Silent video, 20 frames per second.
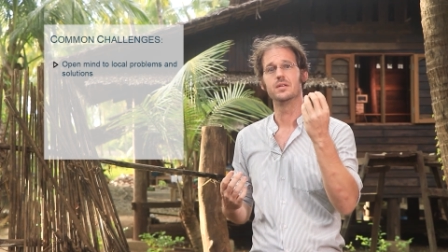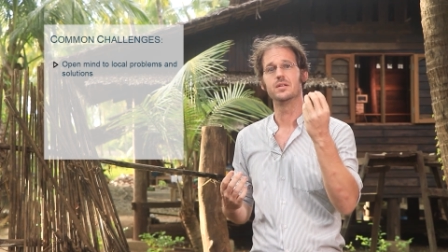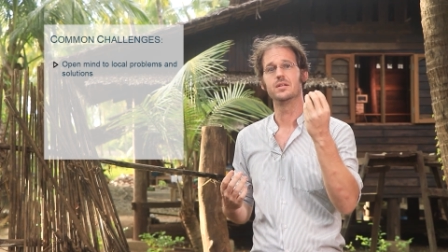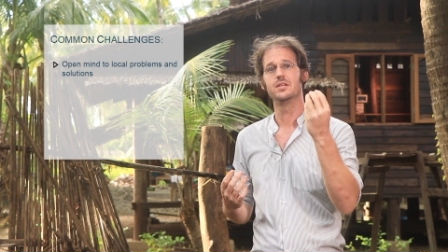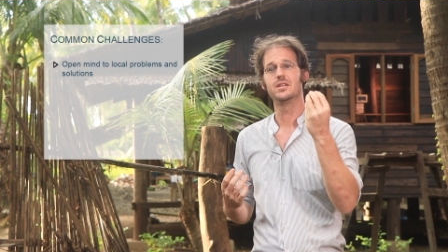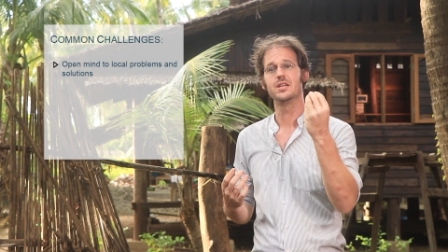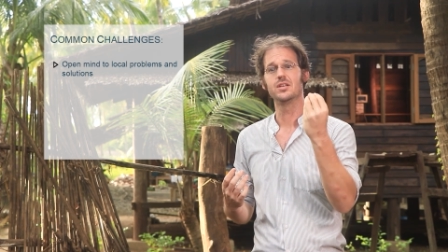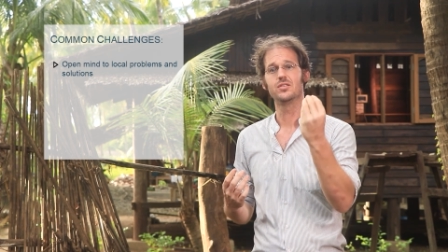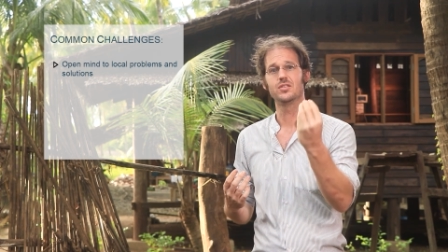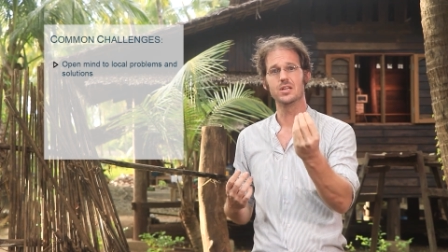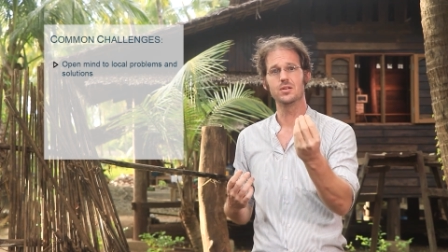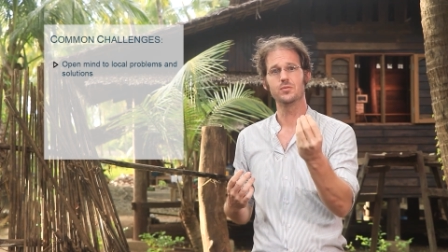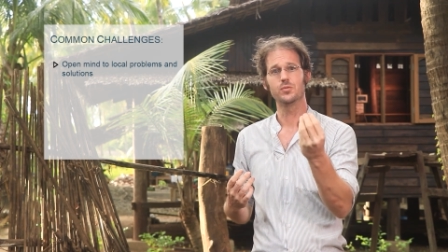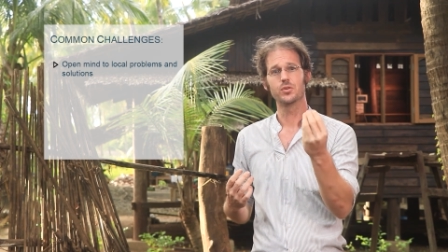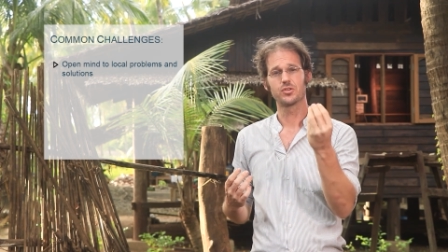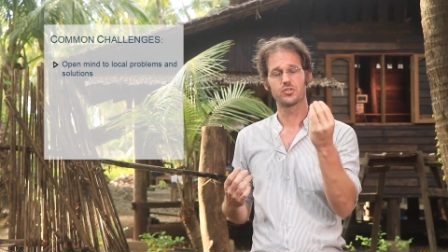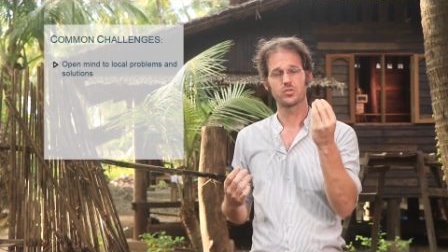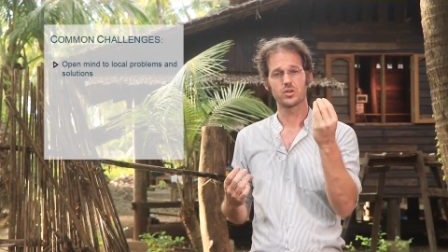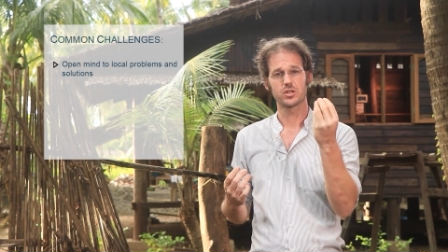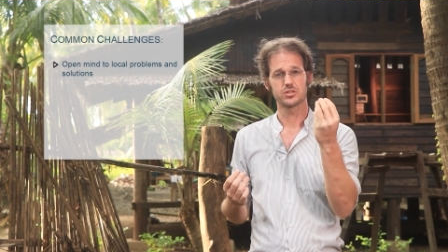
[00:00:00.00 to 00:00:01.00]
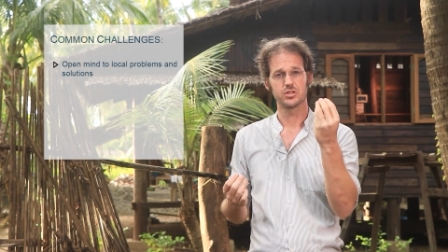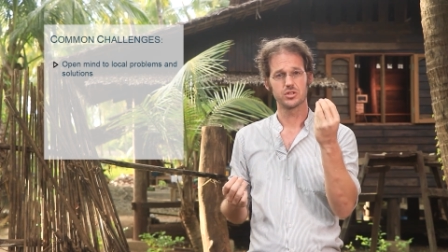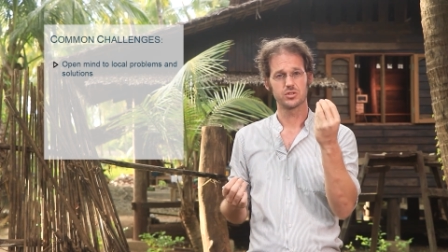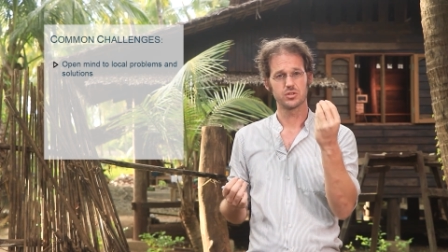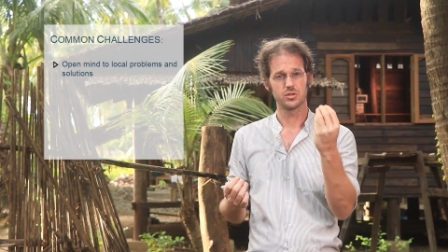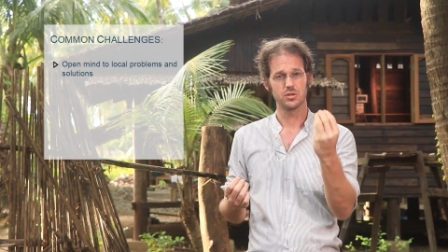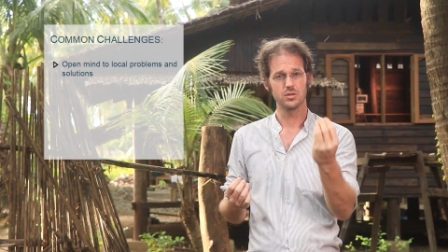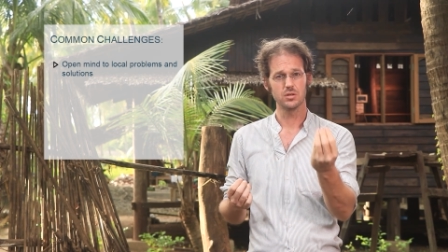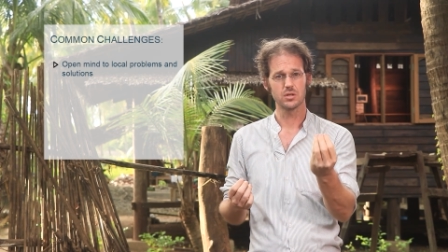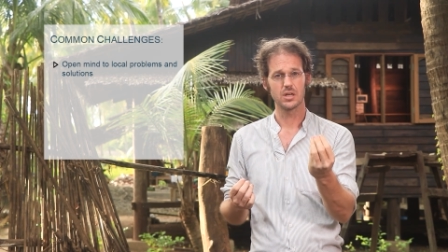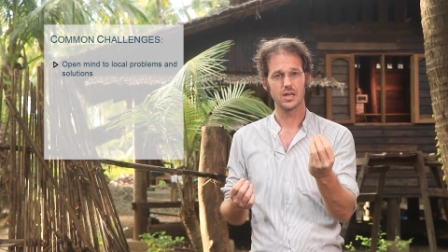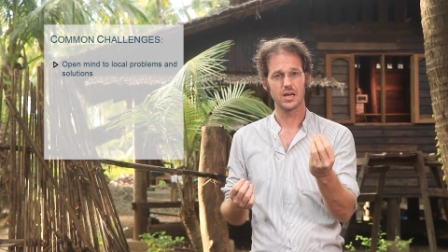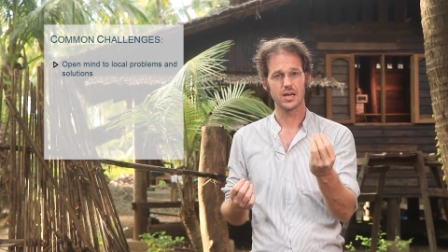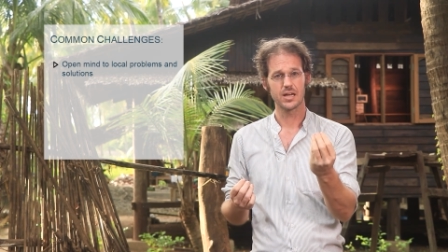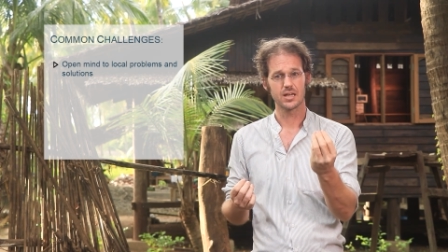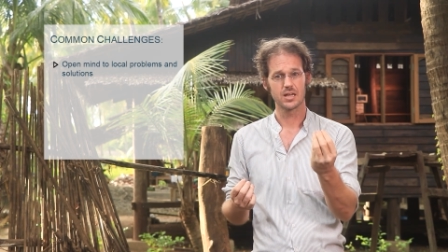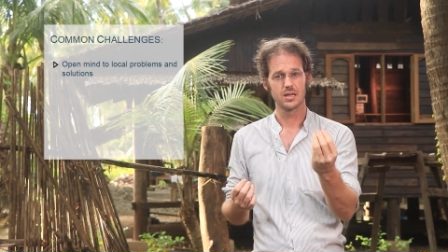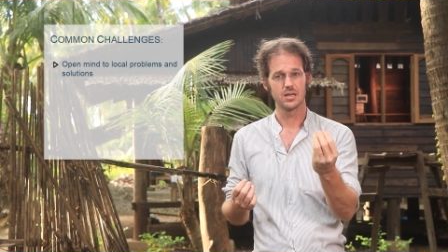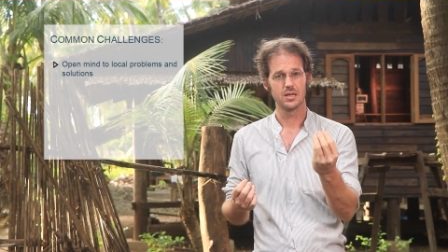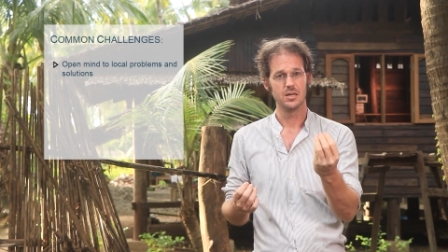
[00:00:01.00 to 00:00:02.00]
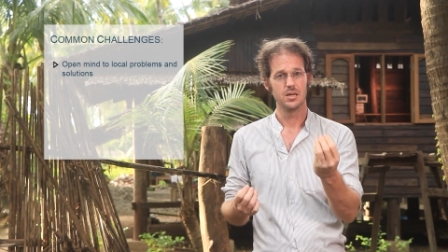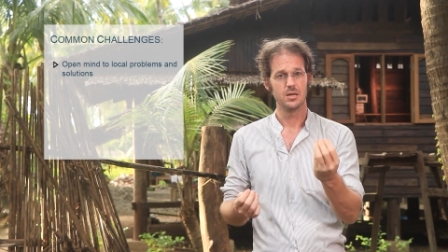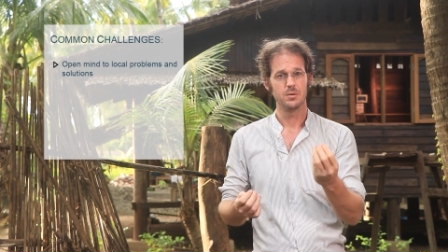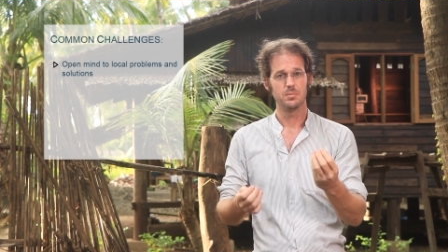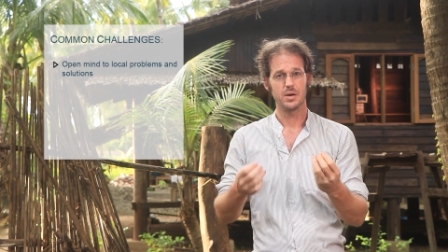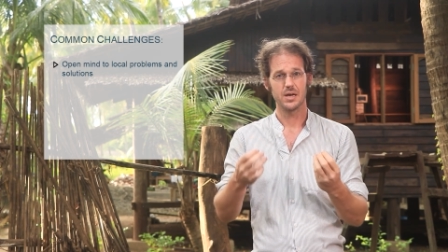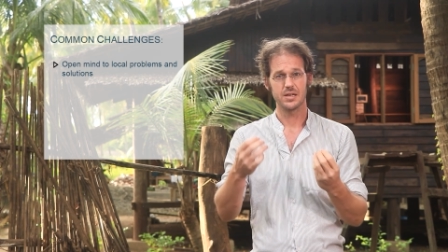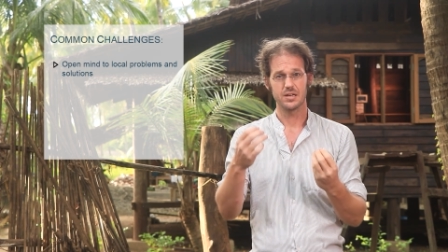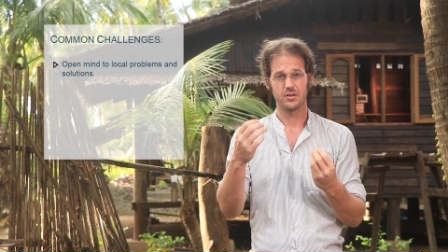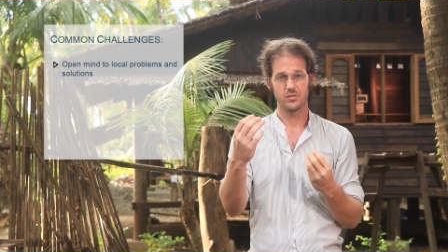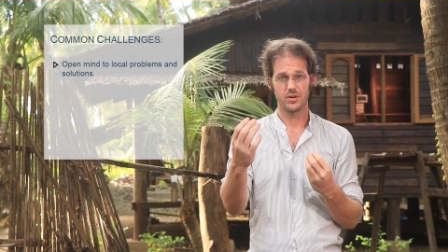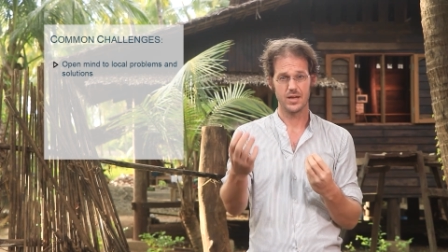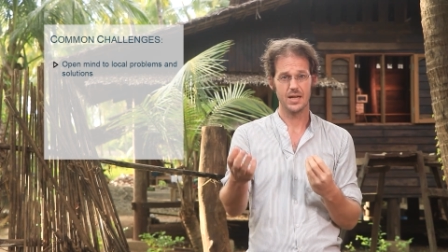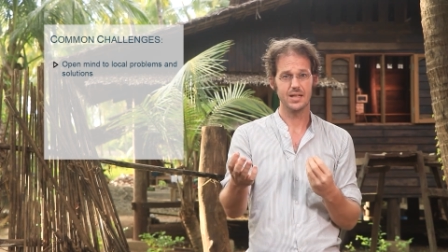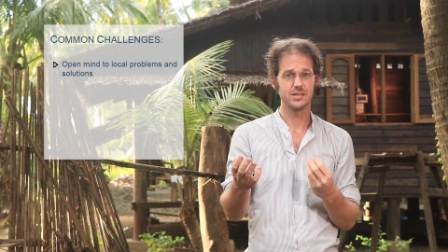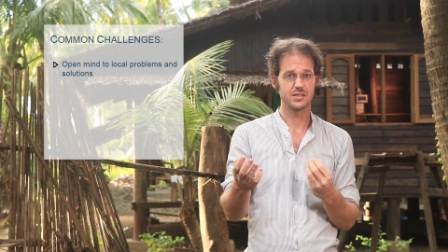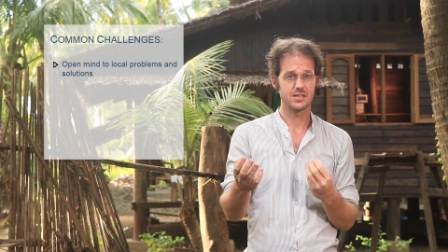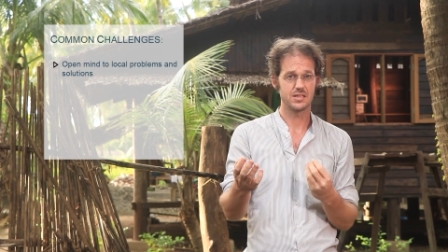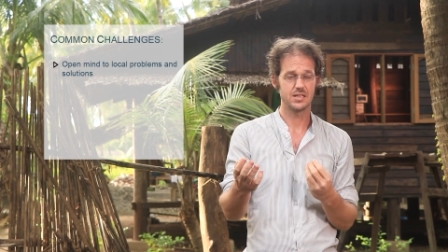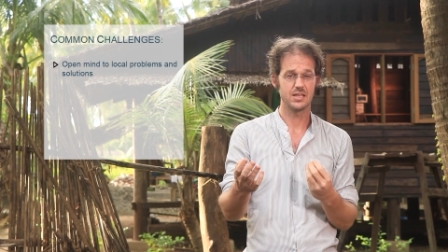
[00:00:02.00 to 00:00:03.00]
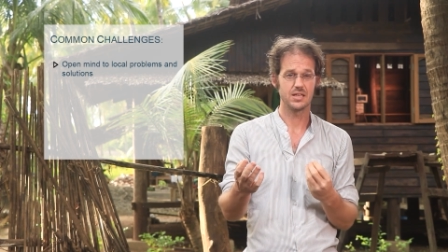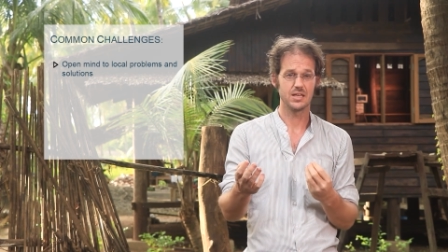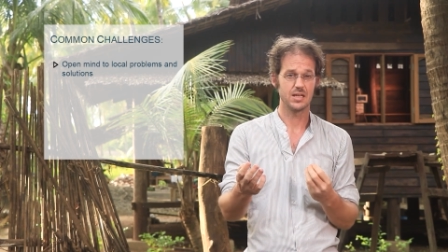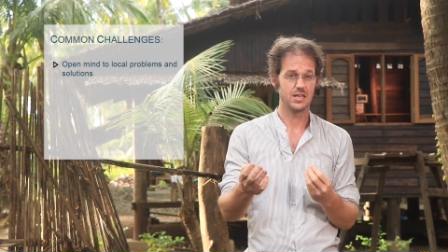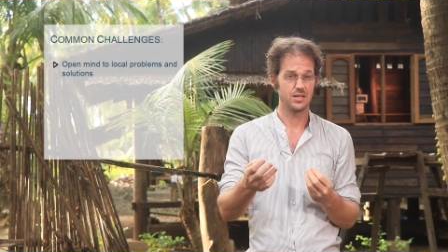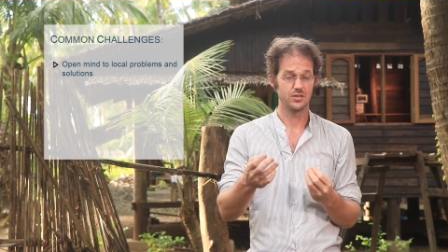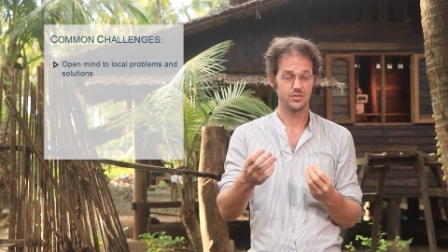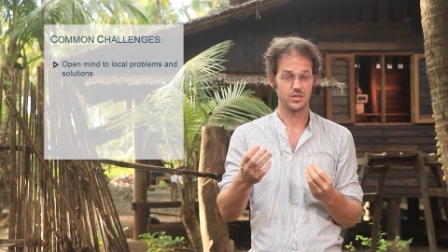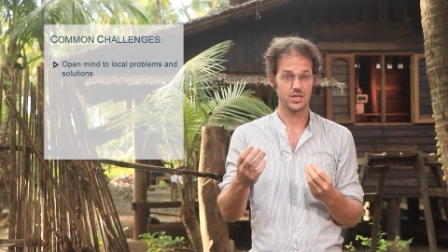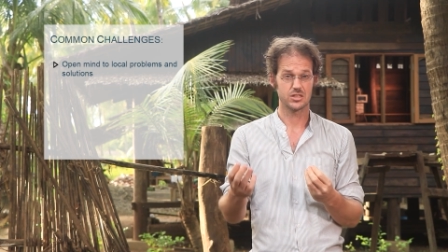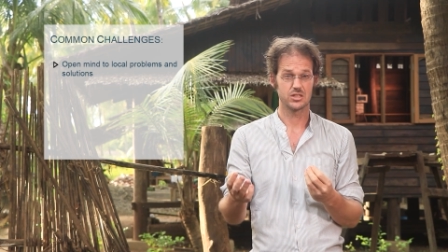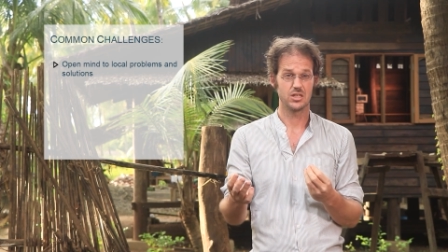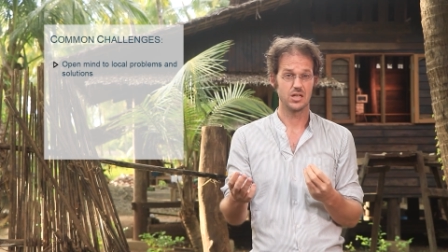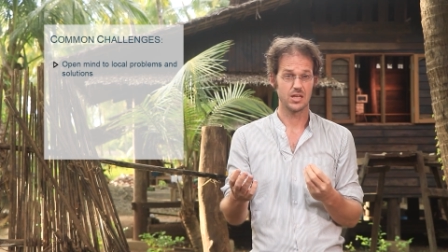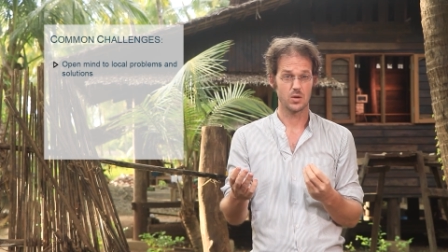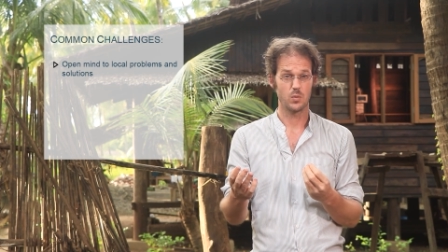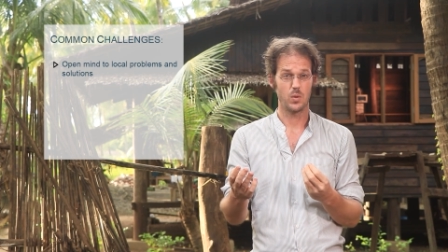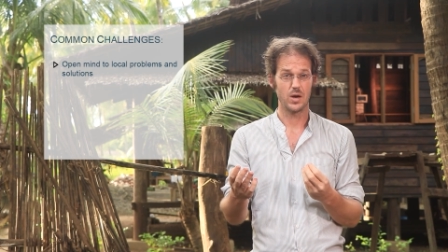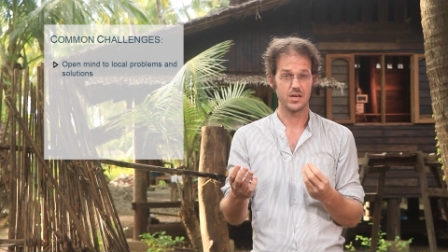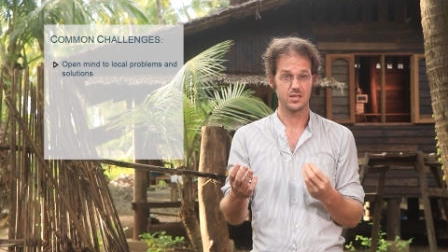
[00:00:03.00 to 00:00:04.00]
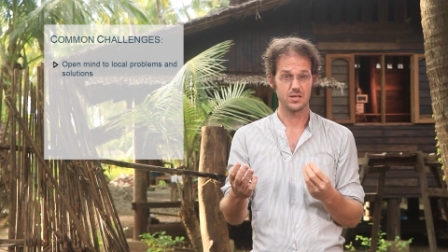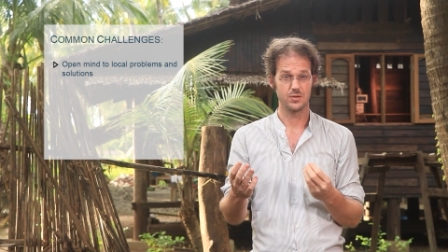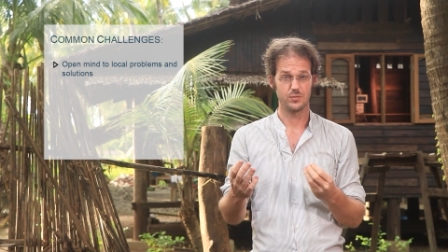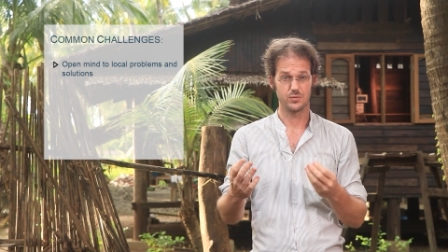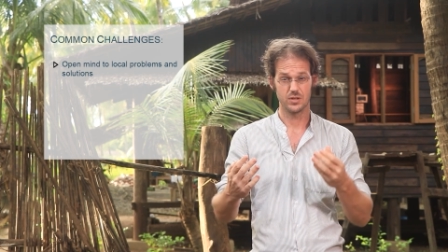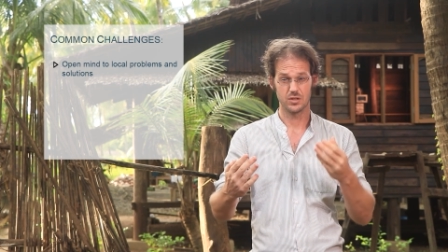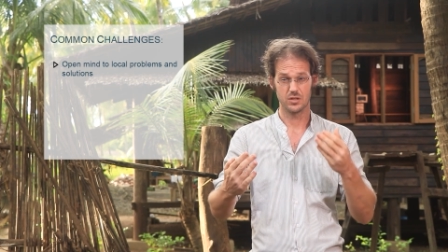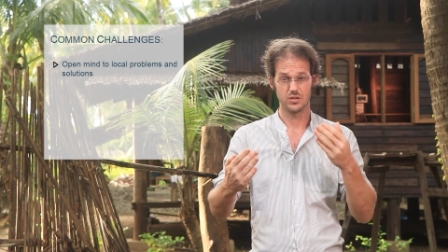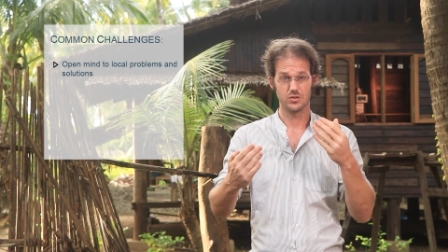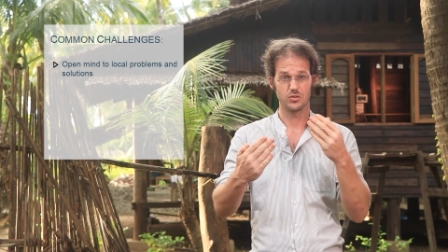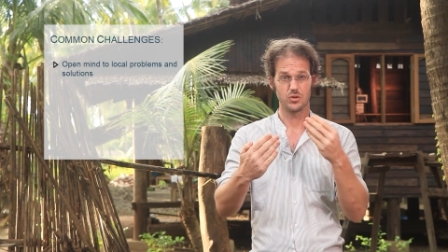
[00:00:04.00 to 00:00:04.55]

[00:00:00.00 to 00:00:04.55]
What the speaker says: this infrastructure should look like, but in reality it is actually quite different.